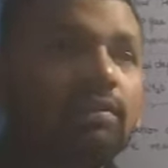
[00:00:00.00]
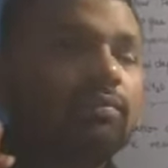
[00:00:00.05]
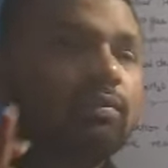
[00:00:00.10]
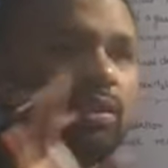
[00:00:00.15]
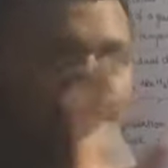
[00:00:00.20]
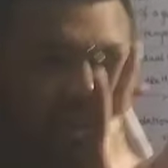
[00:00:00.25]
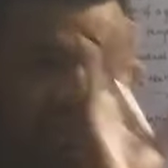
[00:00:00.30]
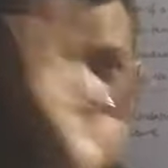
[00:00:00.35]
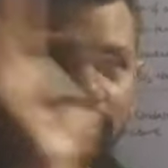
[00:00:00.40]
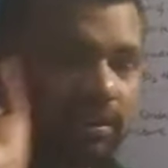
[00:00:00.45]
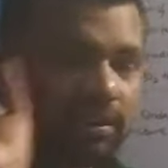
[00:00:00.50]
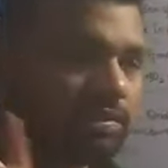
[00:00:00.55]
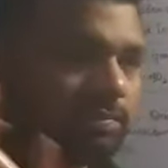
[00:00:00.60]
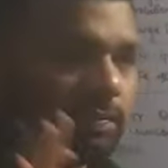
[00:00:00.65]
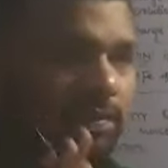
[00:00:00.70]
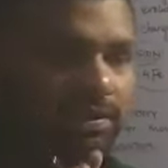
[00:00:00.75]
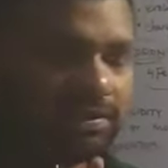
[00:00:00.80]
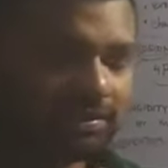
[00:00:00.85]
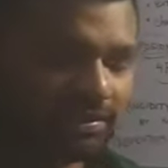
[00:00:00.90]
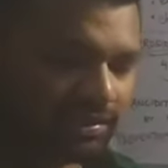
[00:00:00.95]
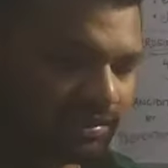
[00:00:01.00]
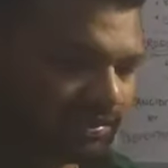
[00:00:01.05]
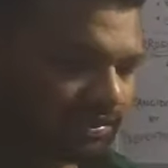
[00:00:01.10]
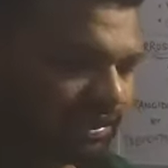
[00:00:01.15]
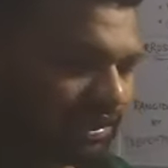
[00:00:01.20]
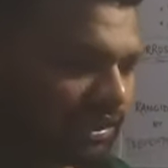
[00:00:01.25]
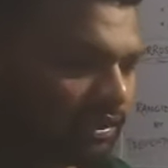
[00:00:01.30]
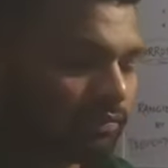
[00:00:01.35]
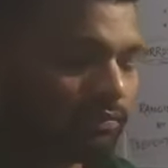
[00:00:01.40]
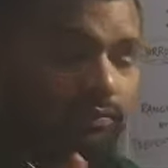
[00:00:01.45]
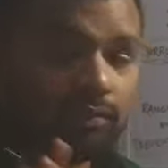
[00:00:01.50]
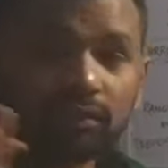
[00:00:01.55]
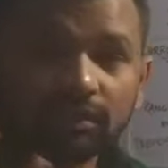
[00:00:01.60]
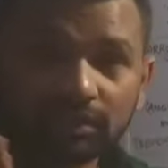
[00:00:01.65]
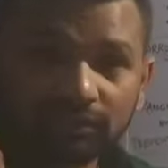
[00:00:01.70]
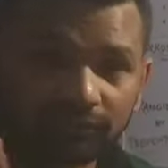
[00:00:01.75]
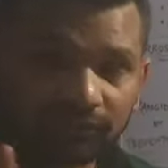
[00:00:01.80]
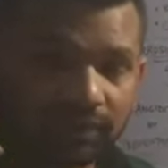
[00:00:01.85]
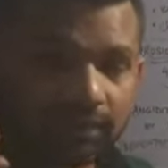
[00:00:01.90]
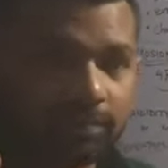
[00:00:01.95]
And whatever is present in that
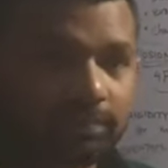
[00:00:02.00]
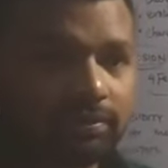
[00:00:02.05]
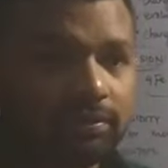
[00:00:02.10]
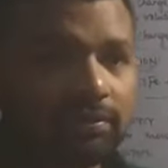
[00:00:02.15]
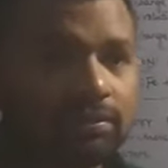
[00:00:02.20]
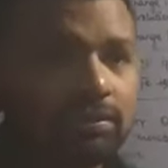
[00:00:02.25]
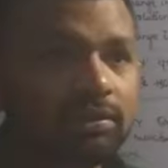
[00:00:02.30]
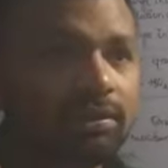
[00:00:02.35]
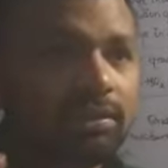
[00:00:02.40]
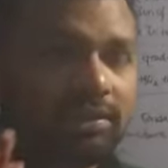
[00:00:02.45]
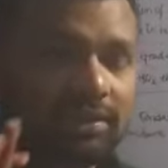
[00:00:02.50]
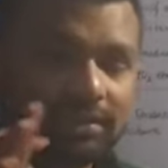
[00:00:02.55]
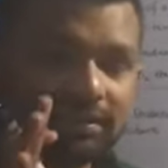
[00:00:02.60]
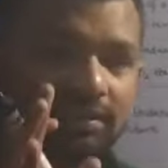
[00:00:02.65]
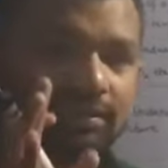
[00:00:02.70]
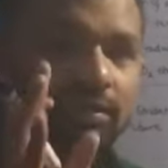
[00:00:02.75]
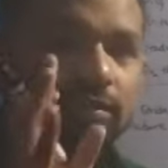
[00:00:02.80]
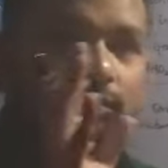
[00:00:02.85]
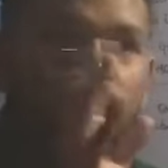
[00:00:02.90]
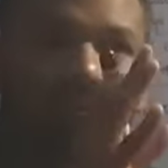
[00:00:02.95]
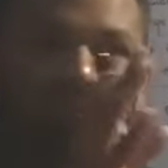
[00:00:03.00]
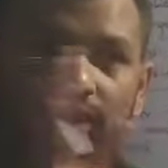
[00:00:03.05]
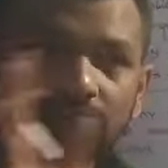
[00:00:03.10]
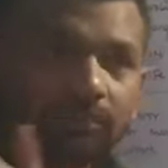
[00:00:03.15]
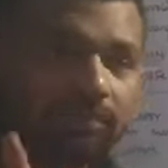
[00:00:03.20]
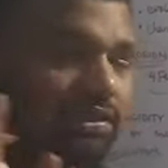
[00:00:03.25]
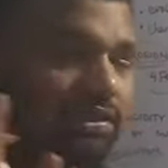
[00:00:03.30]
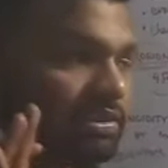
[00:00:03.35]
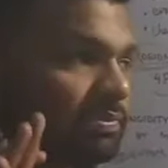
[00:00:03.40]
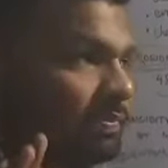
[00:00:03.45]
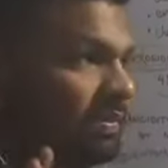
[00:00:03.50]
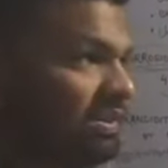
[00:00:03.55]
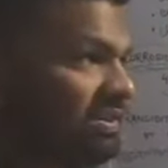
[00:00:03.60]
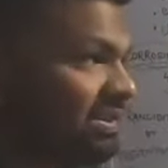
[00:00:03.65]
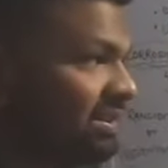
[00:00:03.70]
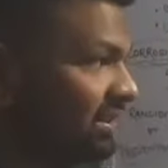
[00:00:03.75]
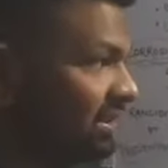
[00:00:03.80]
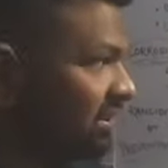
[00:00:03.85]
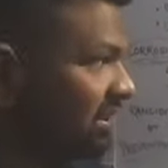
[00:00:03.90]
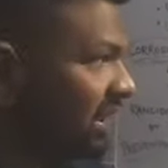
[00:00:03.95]
water vapor, isn't it? Whatever is
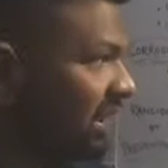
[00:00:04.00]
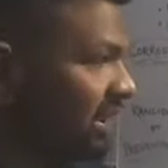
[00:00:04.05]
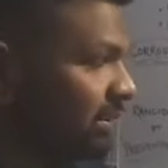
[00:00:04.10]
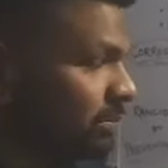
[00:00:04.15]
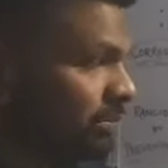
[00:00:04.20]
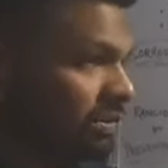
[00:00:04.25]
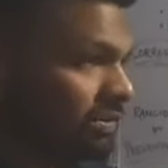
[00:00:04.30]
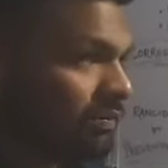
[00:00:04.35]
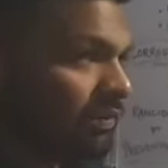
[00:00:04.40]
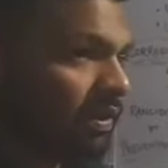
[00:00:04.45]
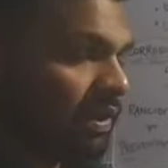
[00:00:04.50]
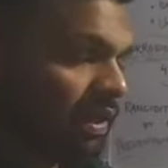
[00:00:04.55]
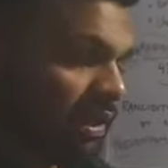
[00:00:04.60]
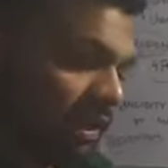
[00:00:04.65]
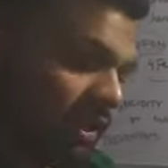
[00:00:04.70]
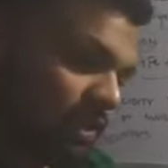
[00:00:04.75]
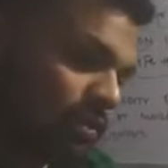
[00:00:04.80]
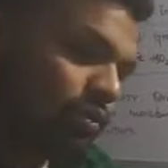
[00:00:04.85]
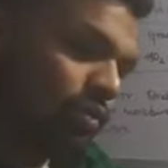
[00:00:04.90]
present in the atmosphere.